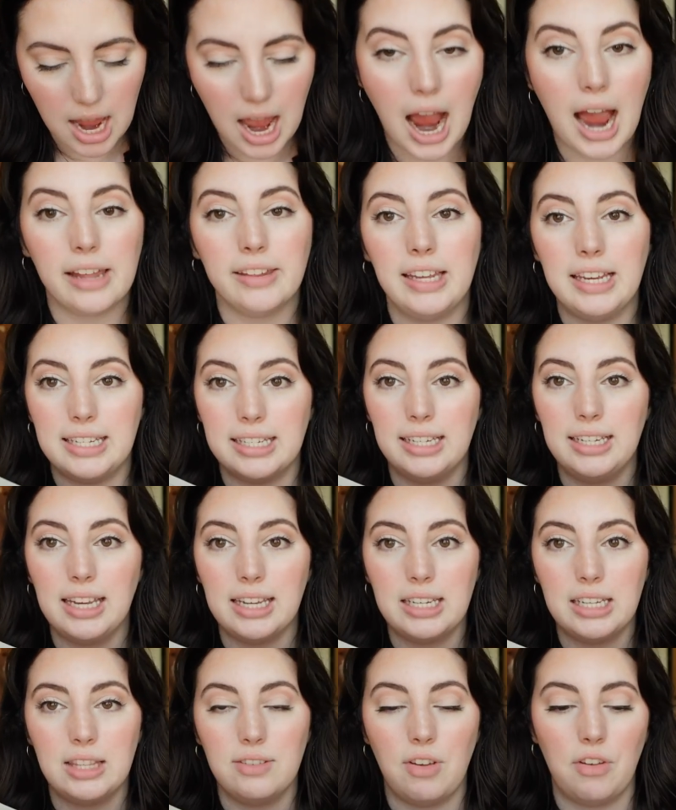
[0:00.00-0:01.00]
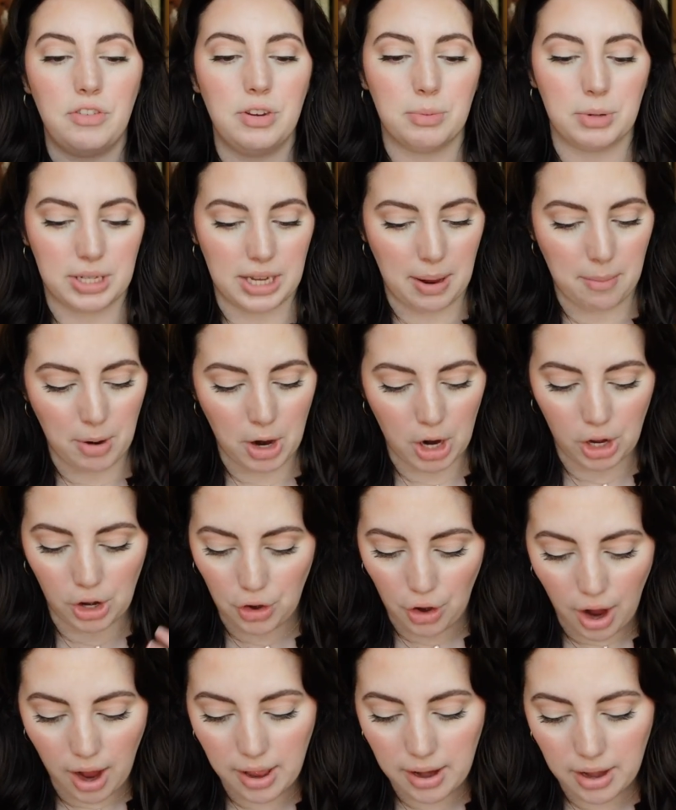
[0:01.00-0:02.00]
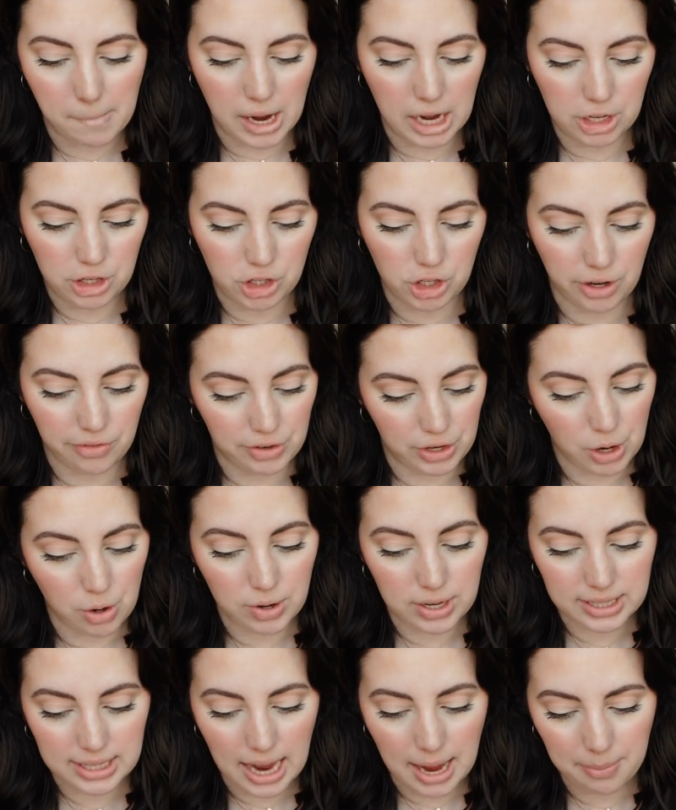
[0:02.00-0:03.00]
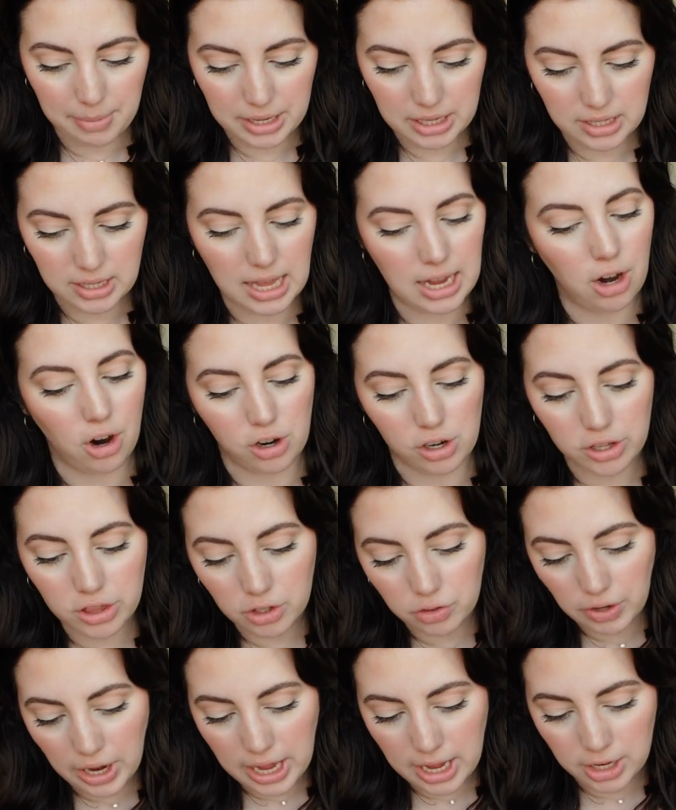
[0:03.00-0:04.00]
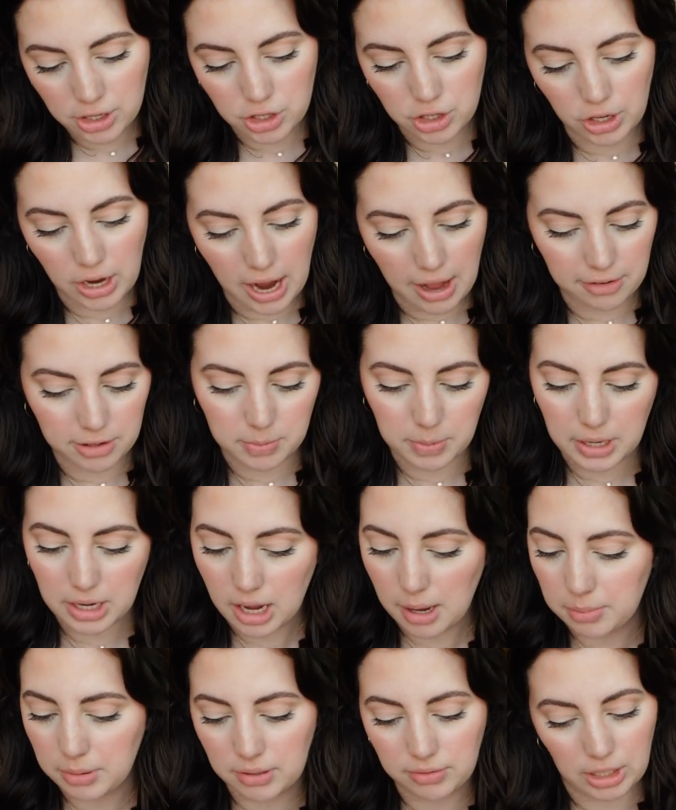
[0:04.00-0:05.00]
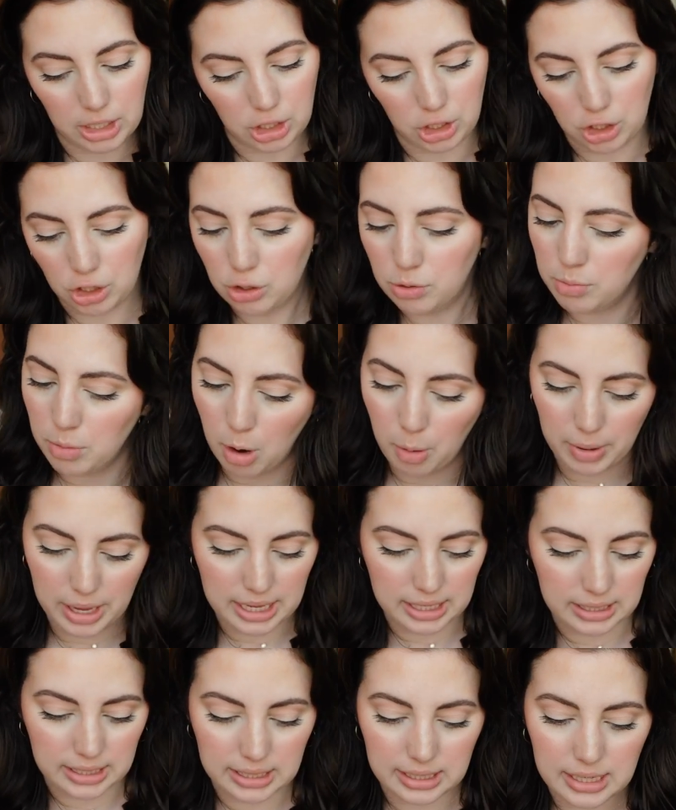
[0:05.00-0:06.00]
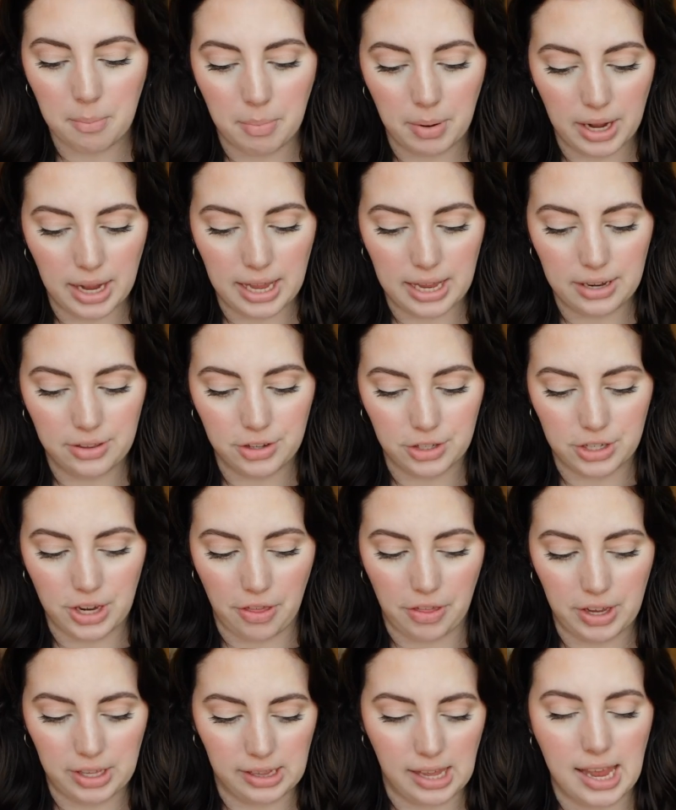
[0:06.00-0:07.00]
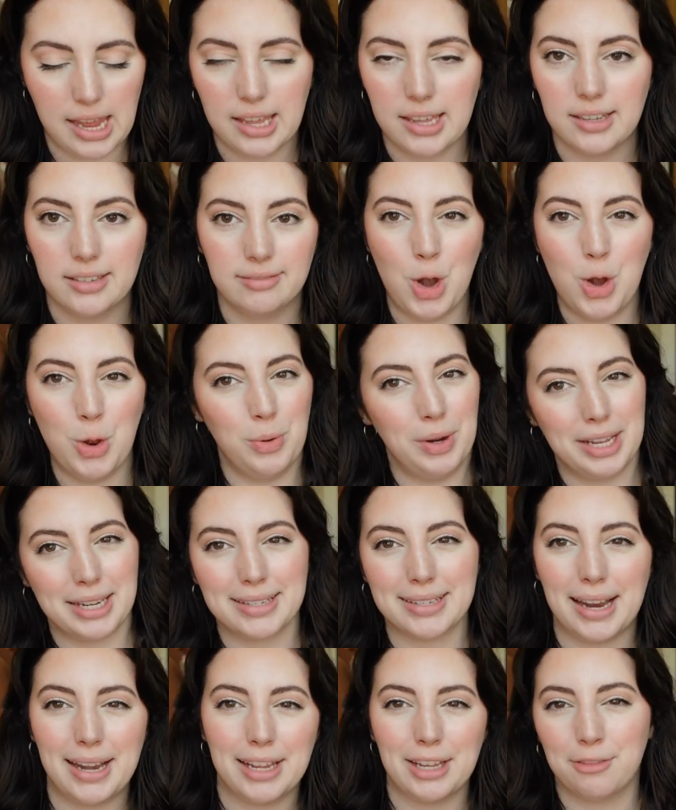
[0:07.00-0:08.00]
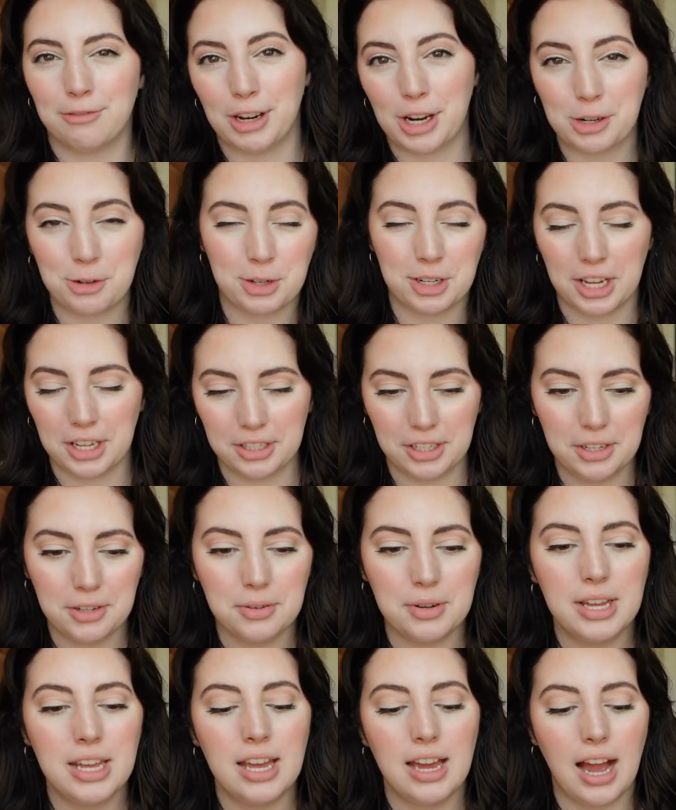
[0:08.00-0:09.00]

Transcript: I like did get to the 50% mark. Not much of note has happened. They are at the ranch. There has been a couple of like cute moments, but there's nothing like new and exciting and fresh to tell you.